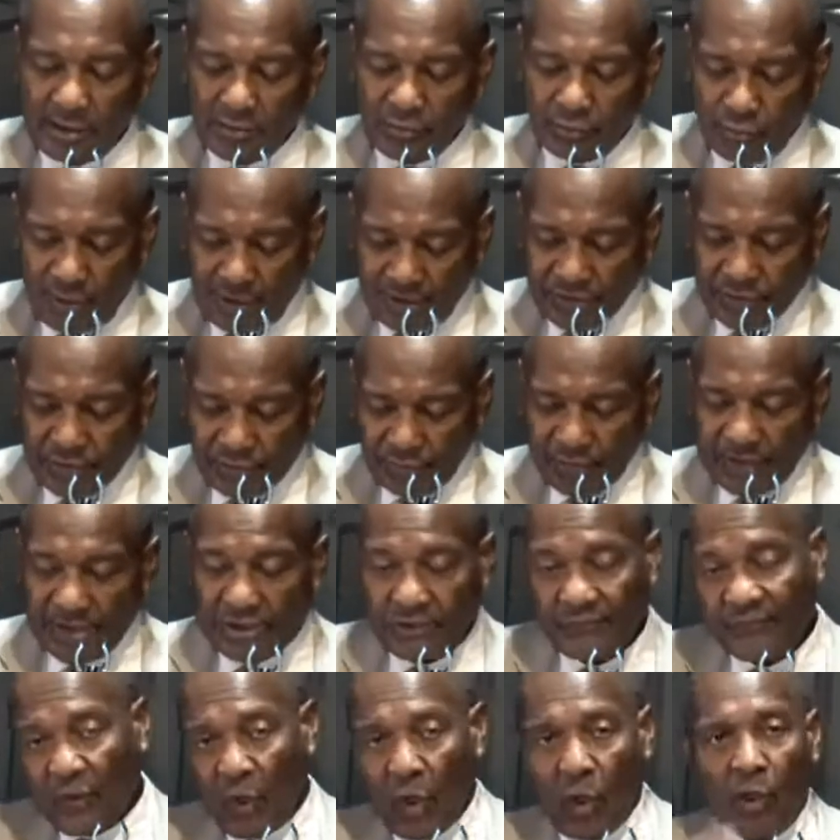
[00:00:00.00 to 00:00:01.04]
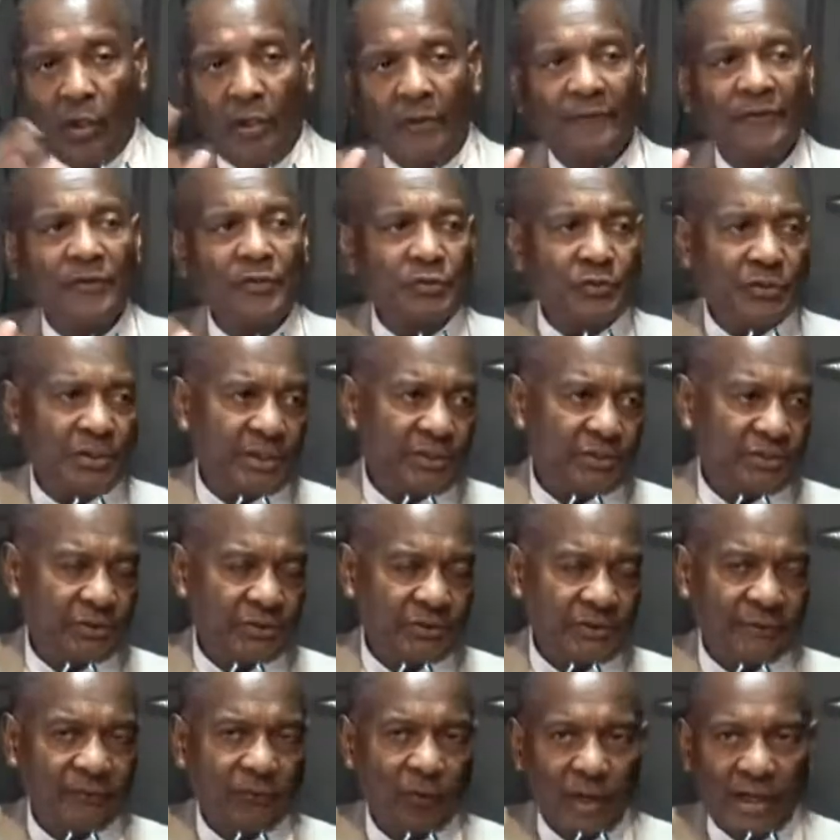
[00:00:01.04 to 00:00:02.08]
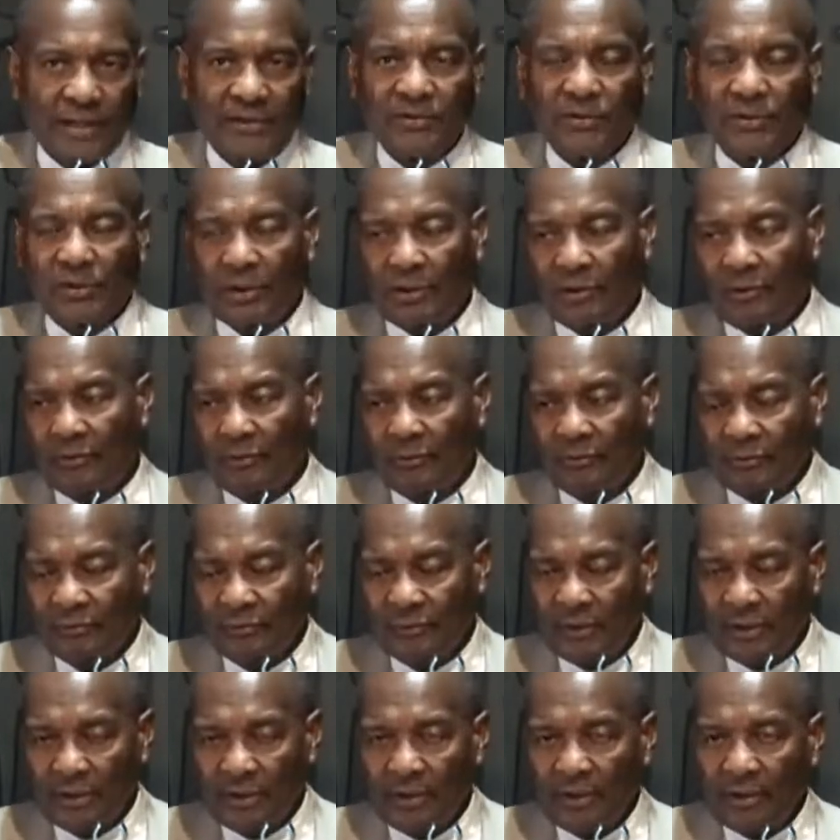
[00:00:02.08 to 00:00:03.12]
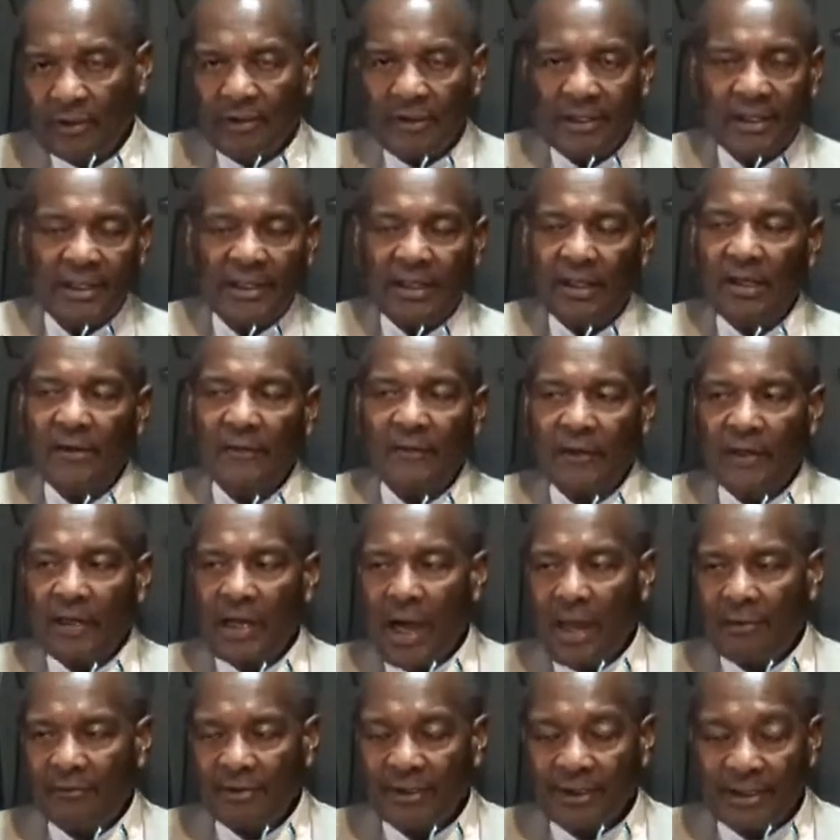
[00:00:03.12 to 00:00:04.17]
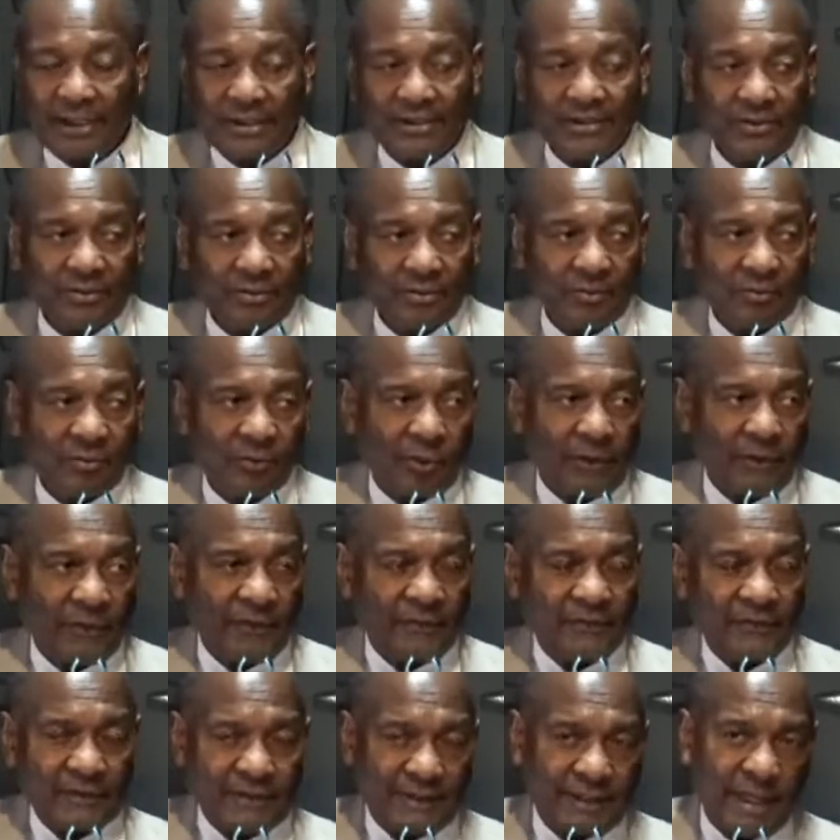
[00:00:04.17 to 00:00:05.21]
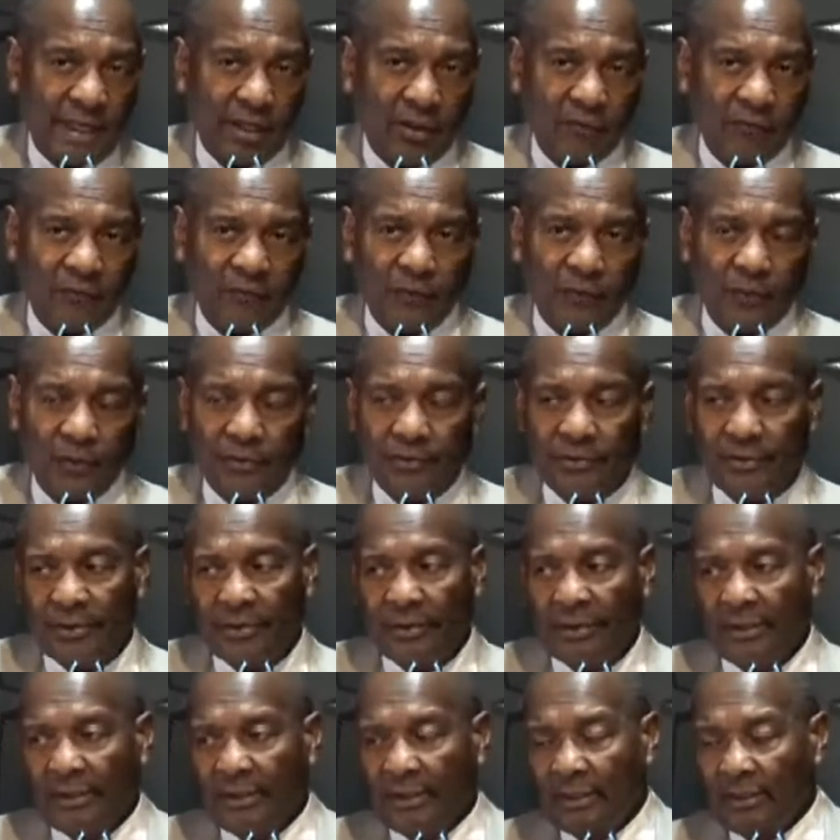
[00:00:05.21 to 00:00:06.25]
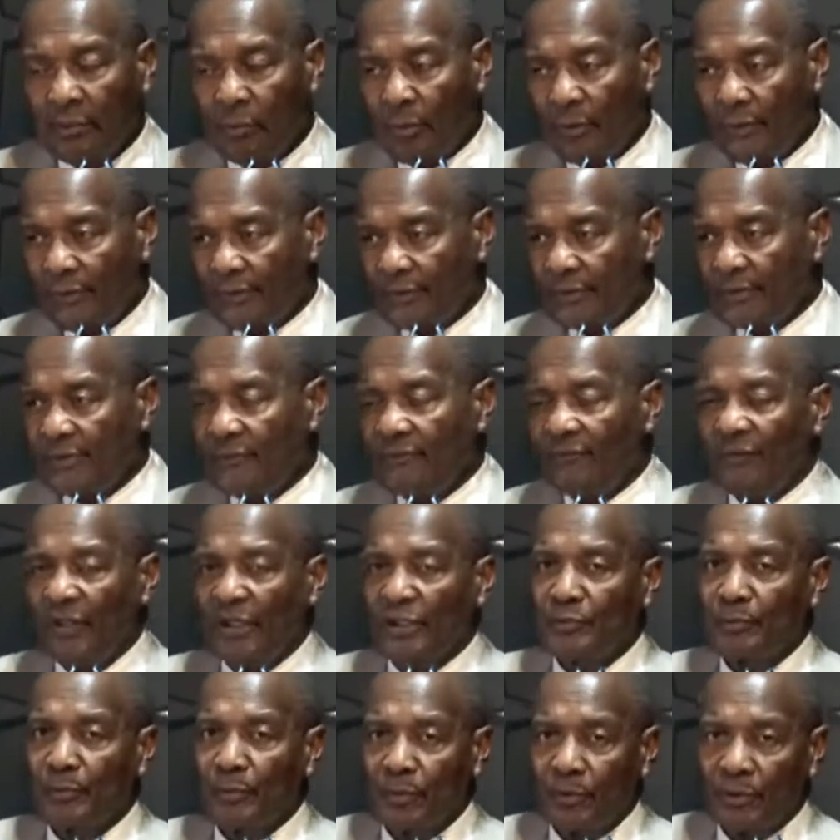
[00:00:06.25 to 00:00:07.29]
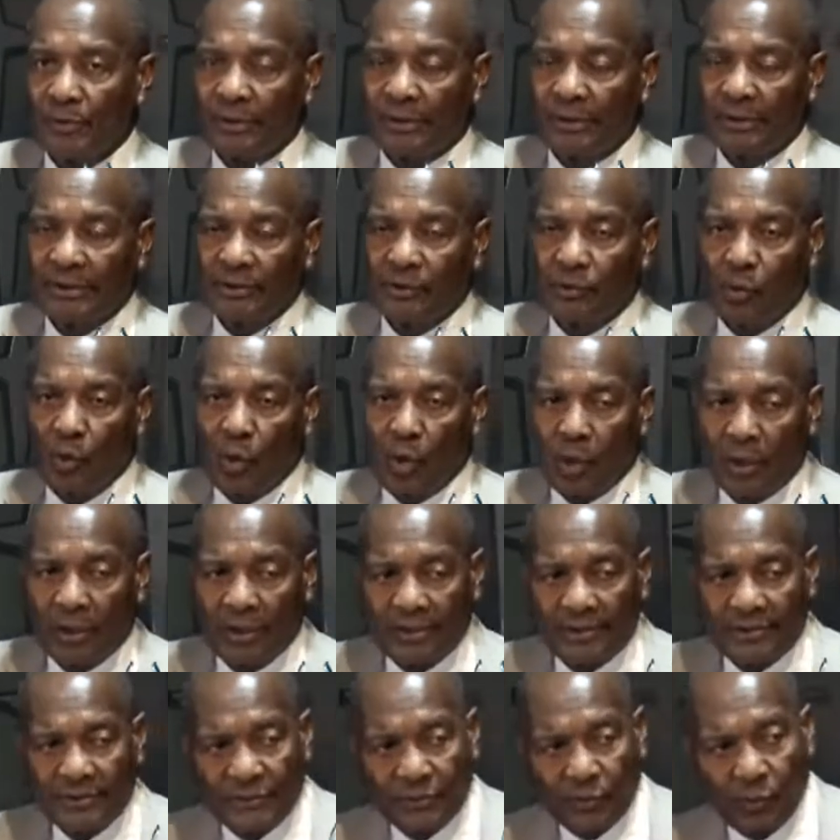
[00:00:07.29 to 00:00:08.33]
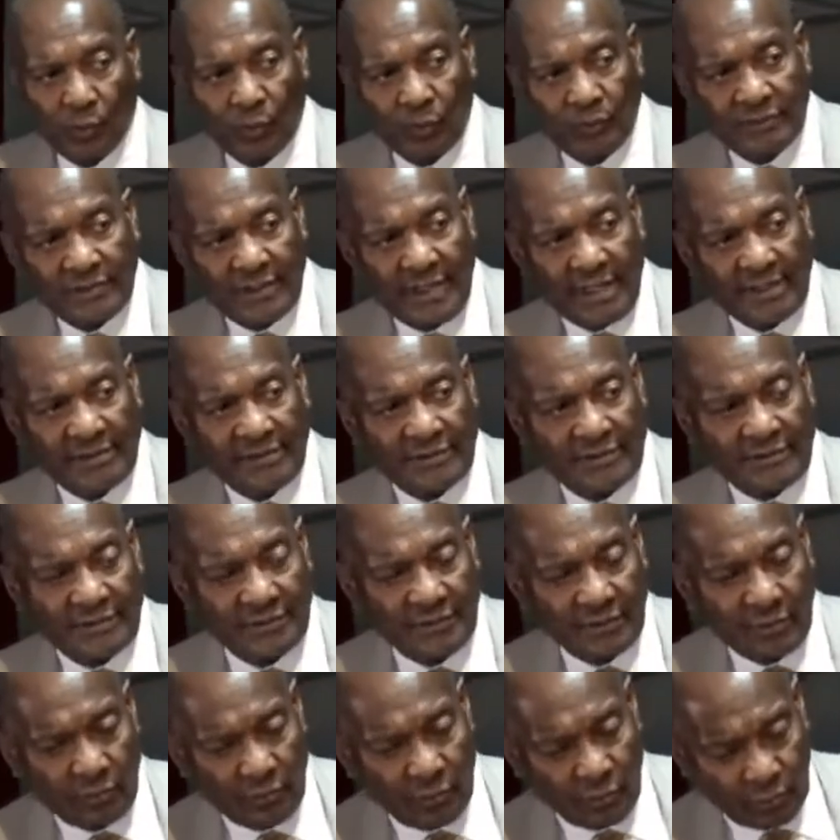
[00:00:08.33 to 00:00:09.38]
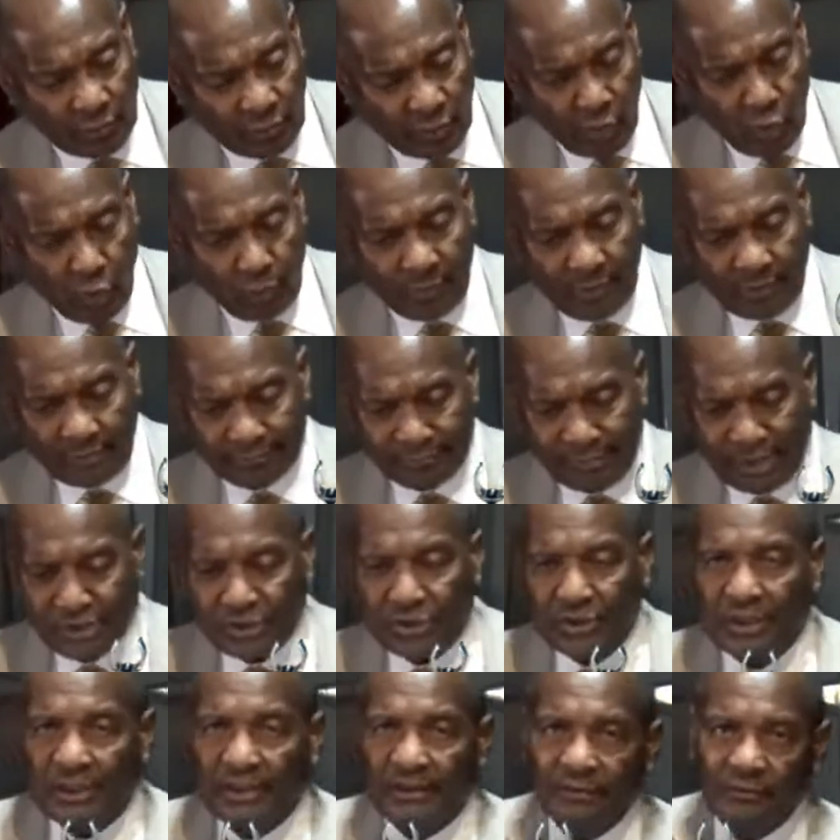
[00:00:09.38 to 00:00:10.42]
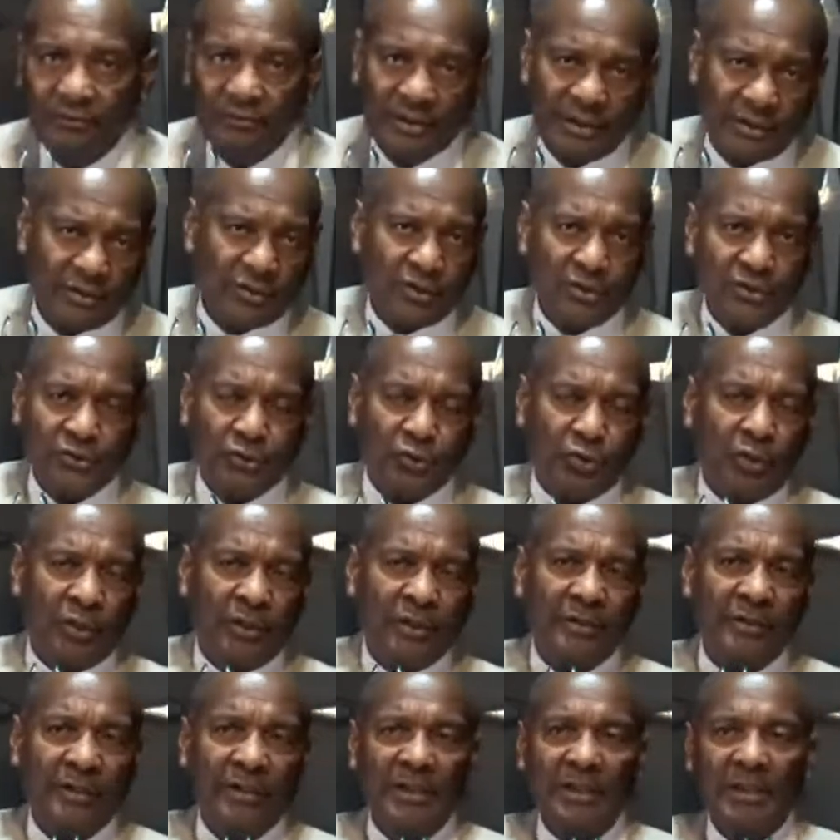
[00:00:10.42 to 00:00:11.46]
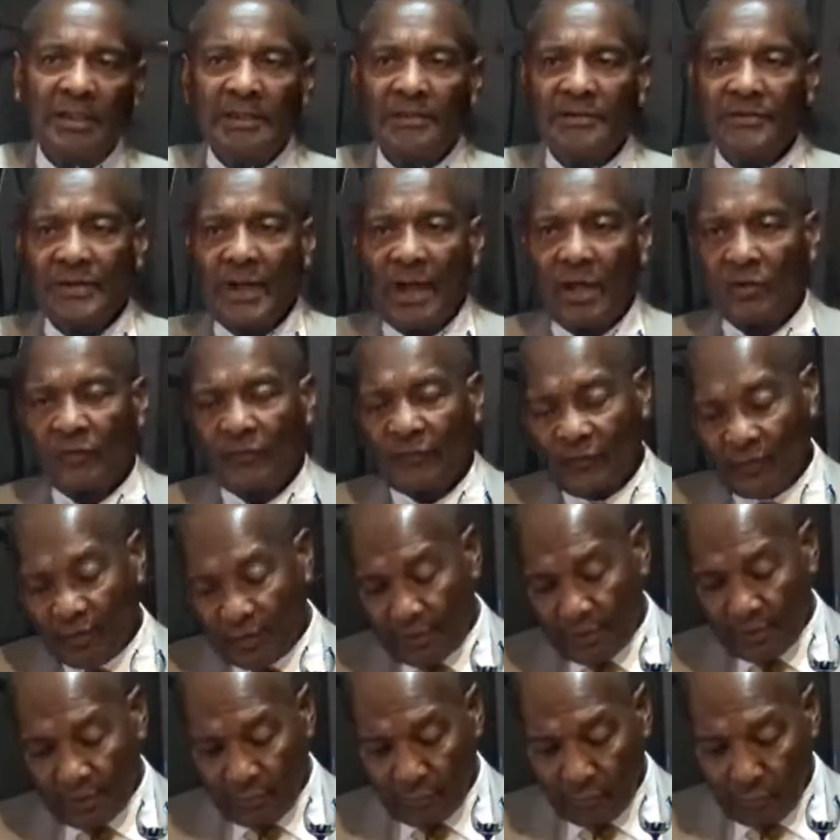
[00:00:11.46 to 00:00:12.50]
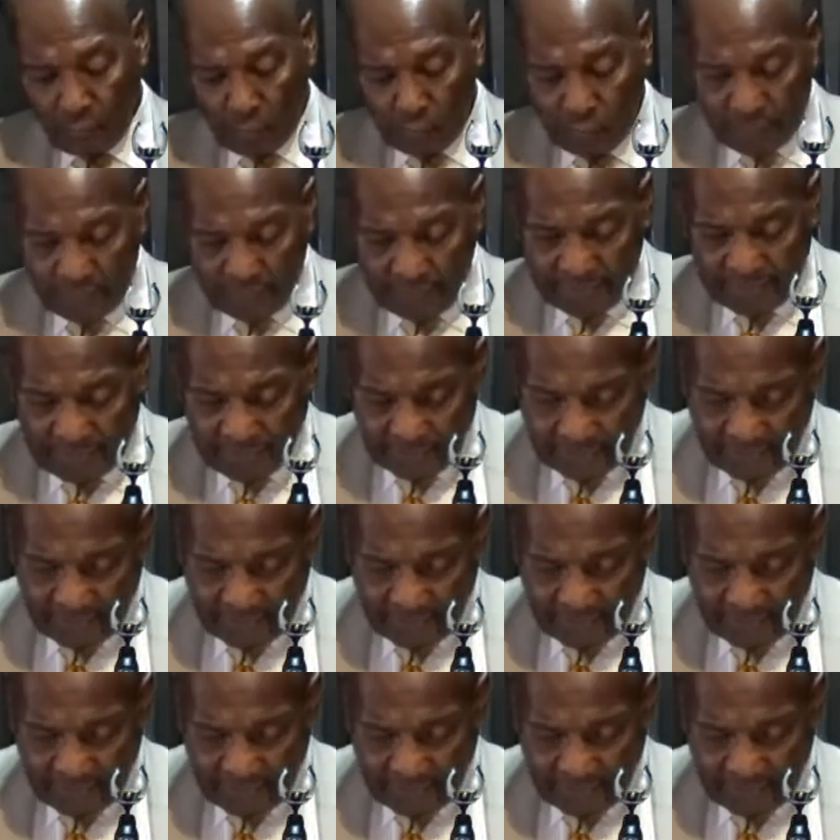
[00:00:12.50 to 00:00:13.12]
Restoration for all of you teachers of Whitestone, any other congregation, whether it's in California, whether it's in Vicksburg or New Orleans or Texas, Oklahoma, or Michigan, in Detroit, Southfield, or East